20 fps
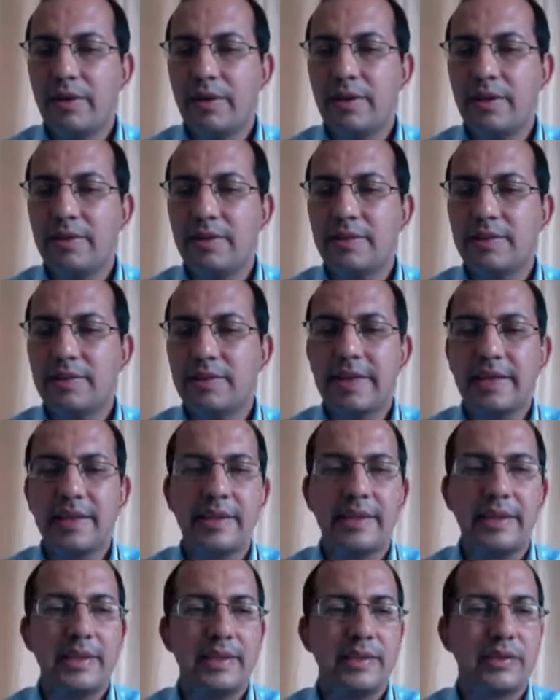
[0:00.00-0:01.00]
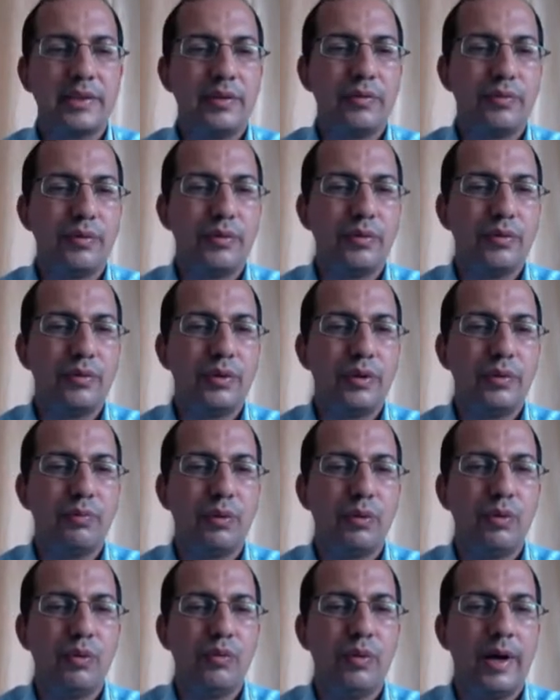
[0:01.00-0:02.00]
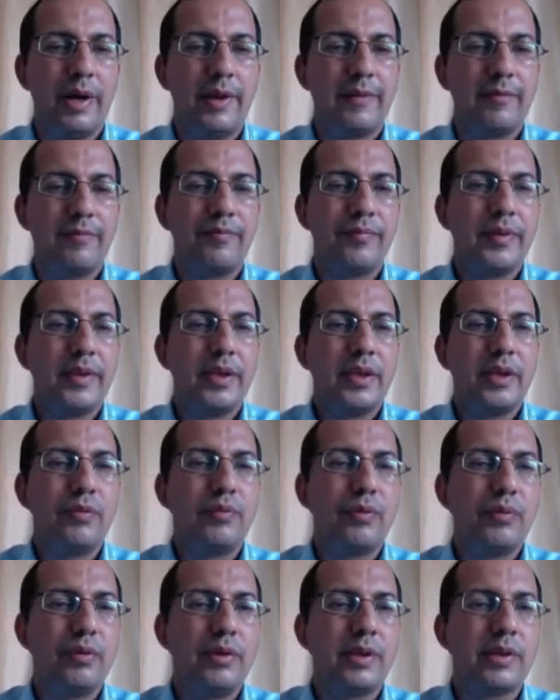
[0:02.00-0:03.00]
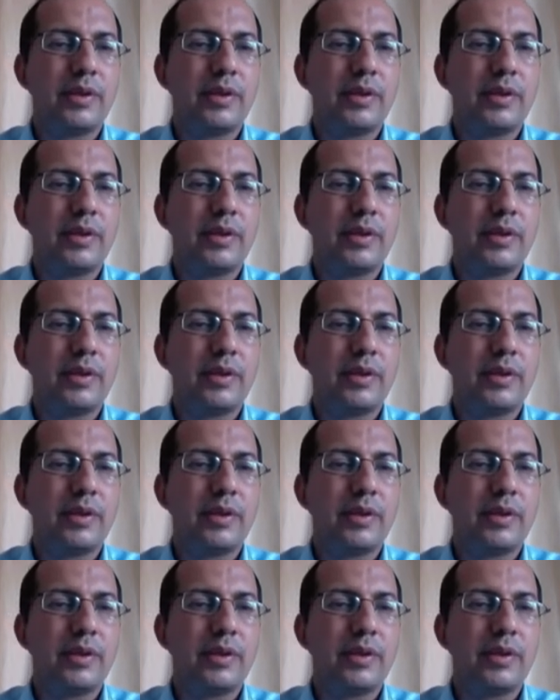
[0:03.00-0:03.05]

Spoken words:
But in the second case, if you, the blue one, if